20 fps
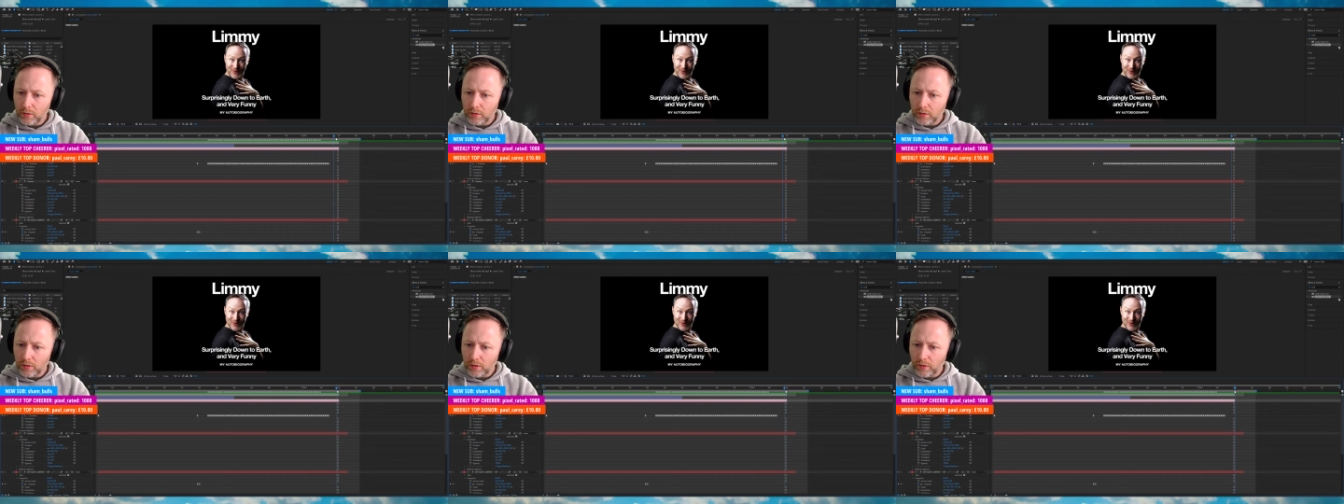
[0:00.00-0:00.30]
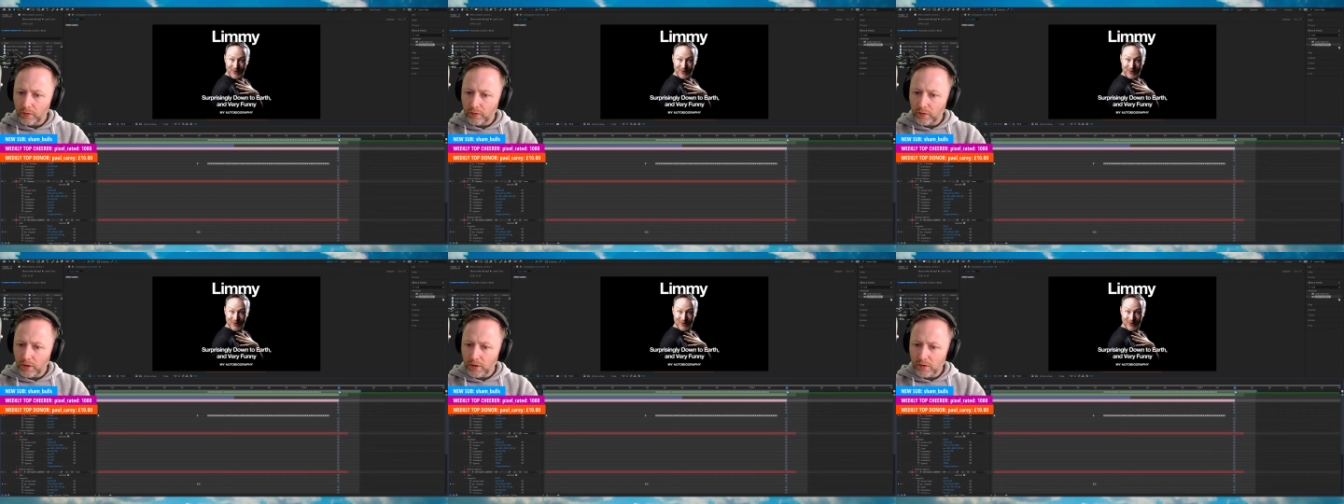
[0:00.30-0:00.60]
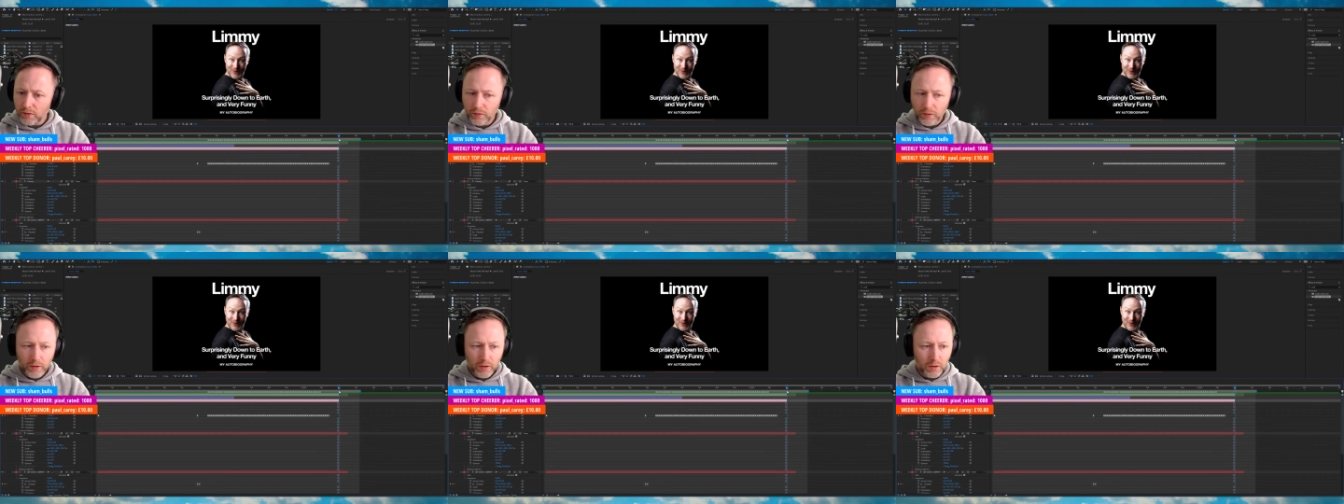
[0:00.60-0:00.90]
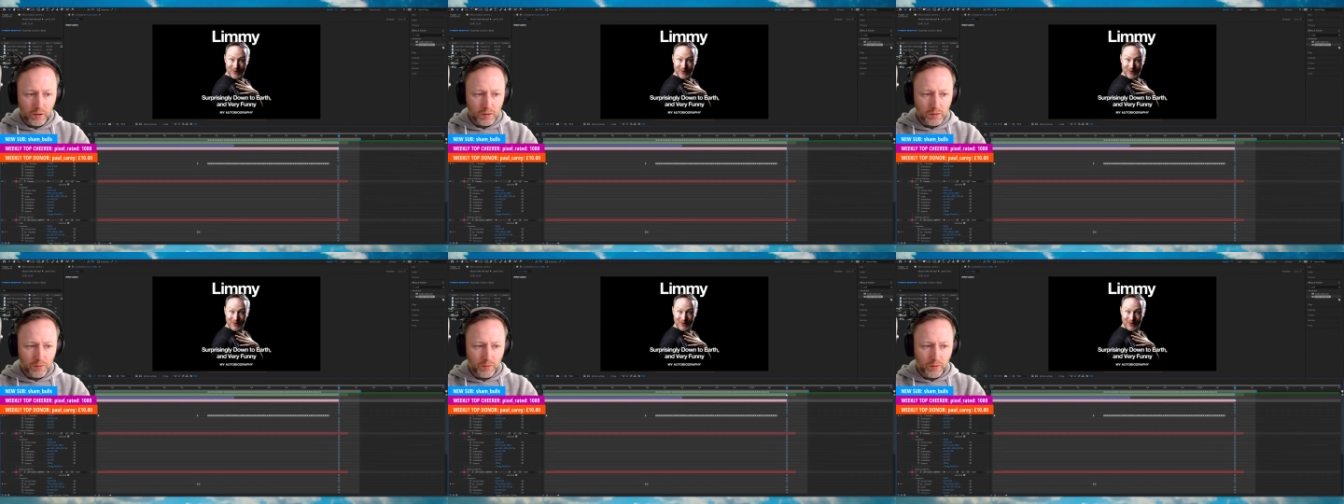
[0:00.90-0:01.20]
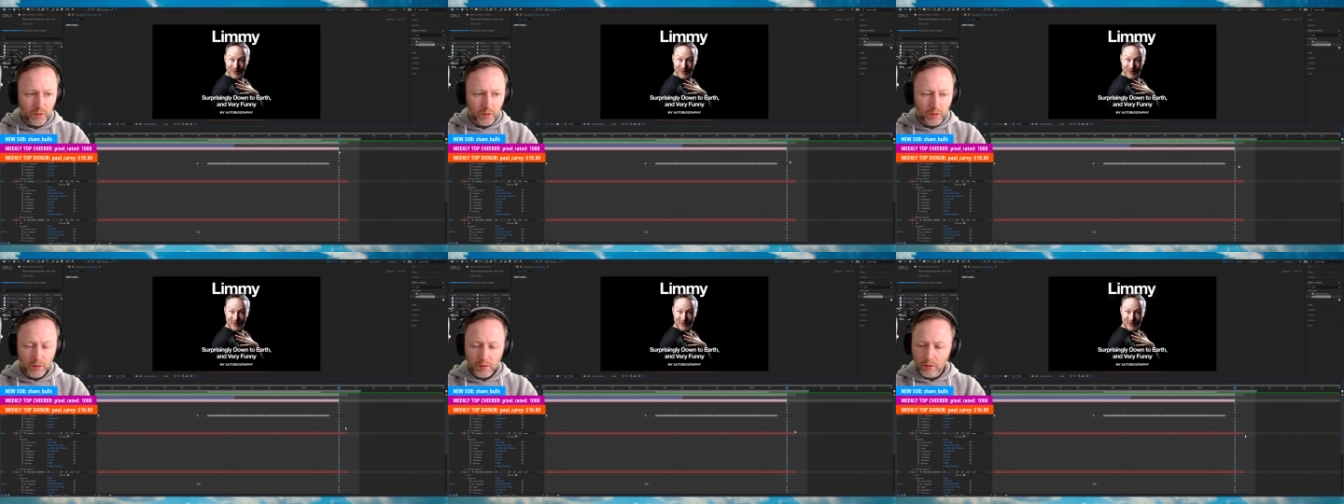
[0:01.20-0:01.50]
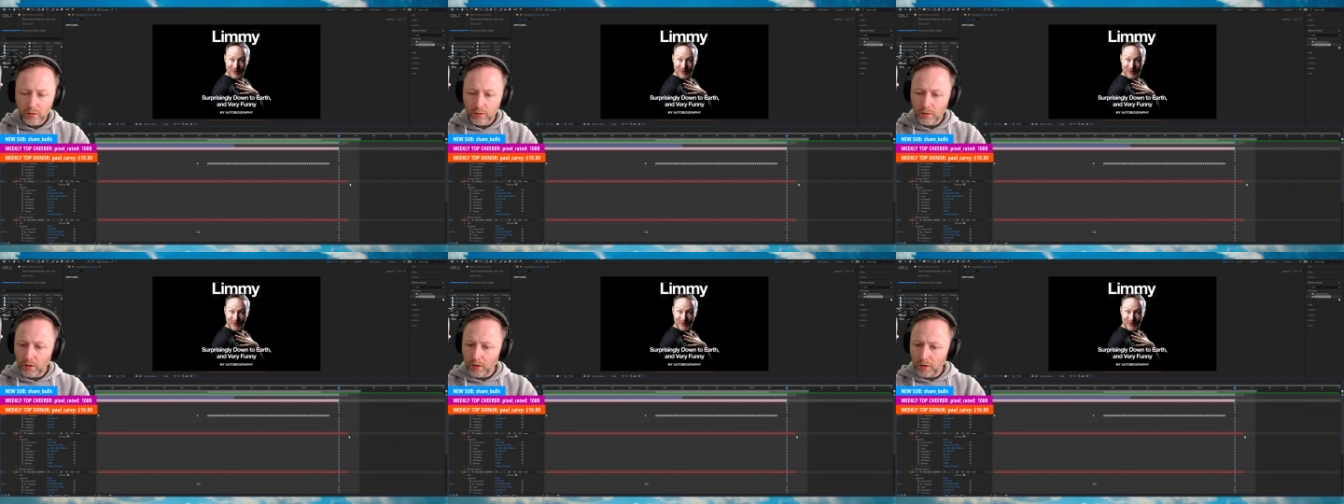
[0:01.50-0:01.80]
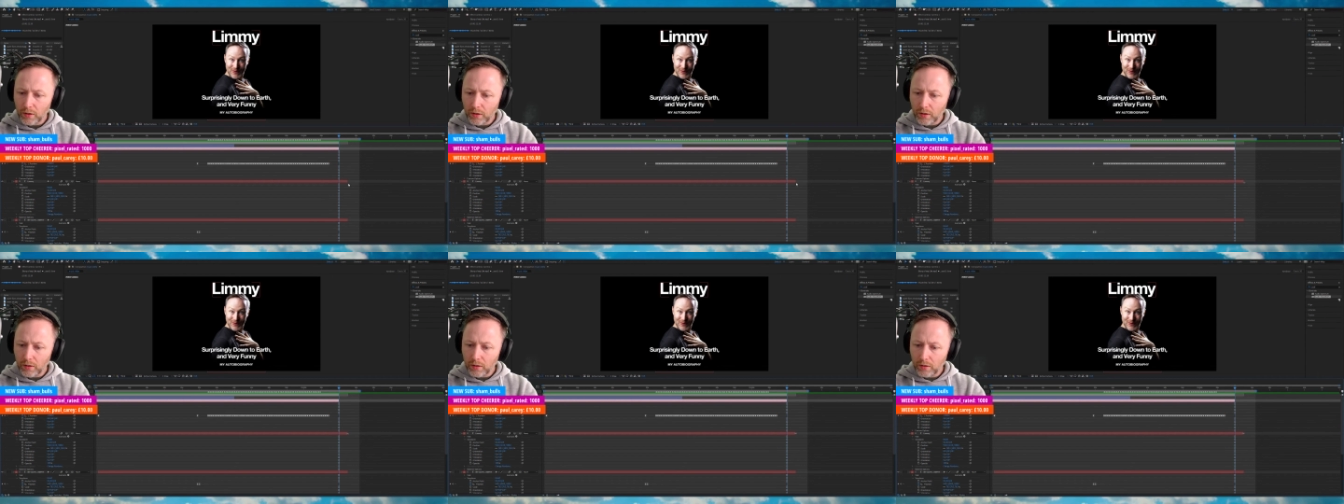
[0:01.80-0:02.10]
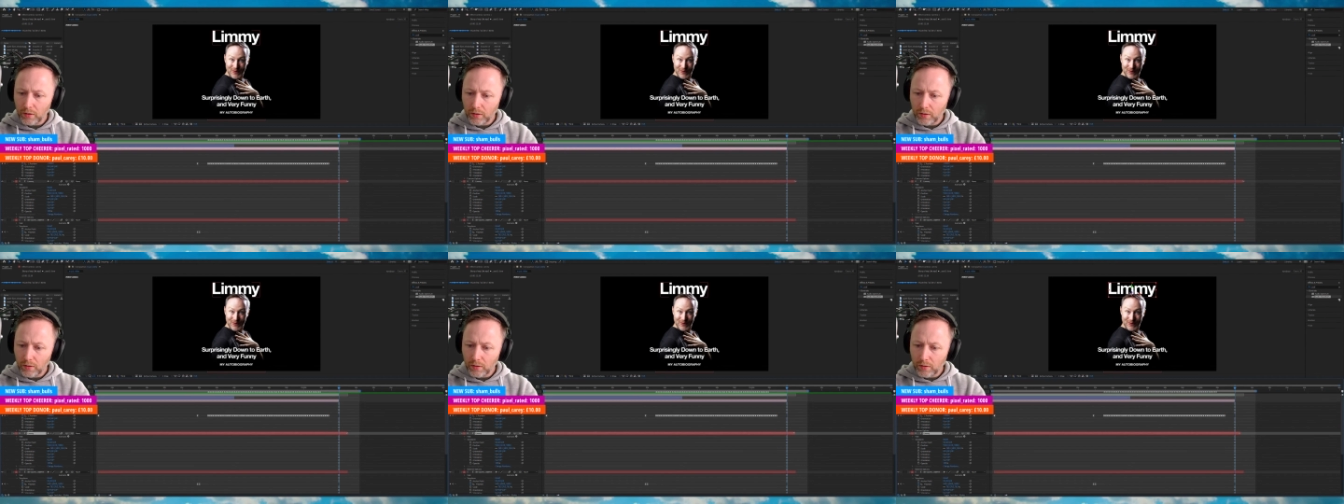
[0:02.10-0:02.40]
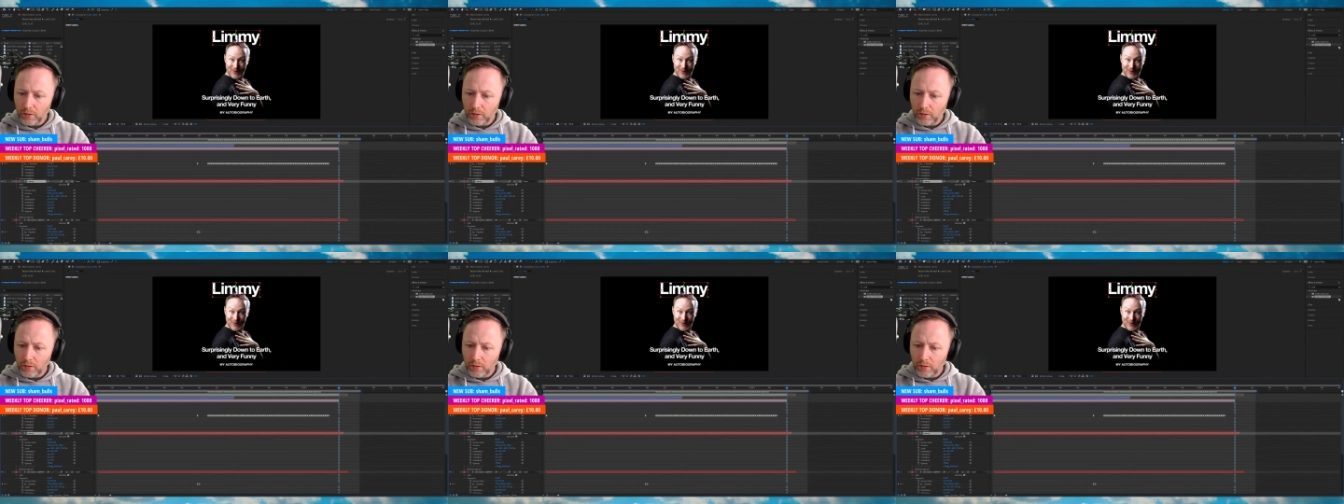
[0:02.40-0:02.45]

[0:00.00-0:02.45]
Cut it off. That's fine. Do that.